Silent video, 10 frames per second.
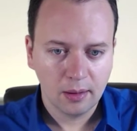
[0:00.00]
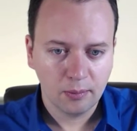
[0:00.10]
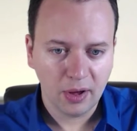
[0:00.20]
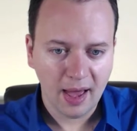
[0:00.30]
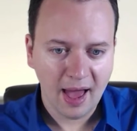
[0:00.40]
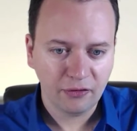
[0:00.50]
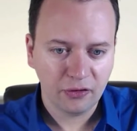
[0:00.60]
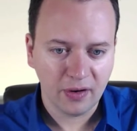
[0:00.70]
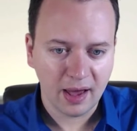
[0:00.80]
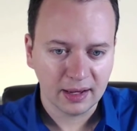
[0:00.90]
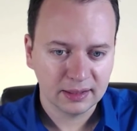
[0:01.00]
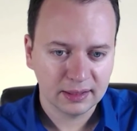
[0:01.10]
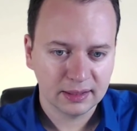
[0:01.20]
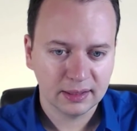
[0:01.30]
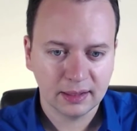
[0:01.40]
but f of
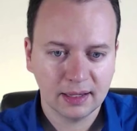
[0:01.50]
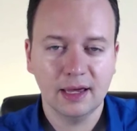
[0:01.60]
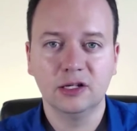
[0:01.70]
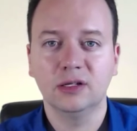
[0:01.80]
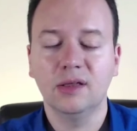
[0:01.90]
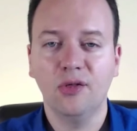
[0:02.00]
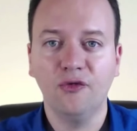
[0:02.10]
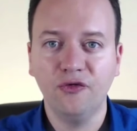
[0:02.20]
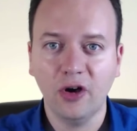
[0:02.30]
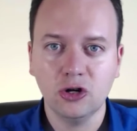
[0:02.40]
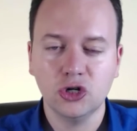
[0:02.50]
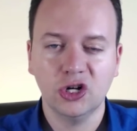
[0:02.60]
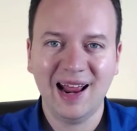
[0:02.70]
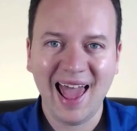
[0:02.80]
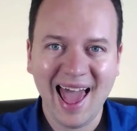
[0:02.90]
x is the
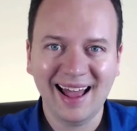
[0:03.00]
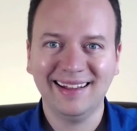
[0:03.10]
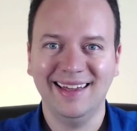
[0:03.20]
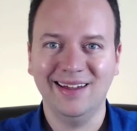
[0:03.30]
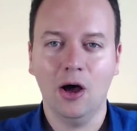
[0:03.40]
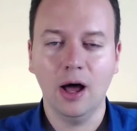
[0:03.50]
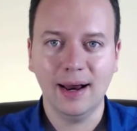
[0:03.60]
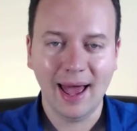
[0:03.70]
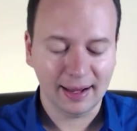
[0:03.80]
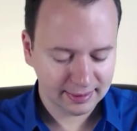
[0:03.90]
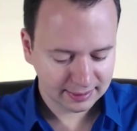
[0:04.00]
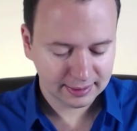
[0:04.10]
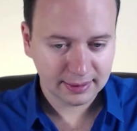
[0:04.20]
function acting on x.